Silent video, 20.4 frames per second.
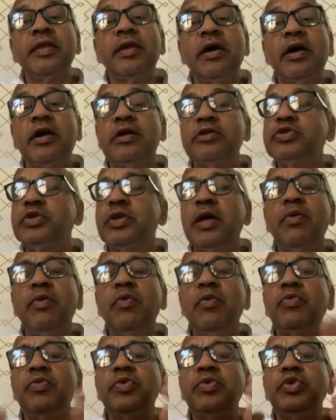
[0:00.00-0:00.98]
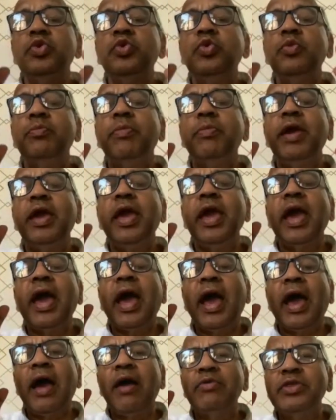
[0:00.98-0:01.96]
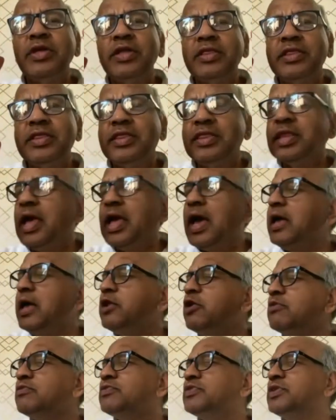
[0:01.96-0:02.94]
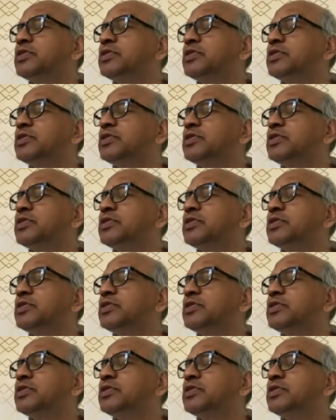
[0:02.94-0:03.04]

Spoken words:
Arjuna, you may have the jnana of the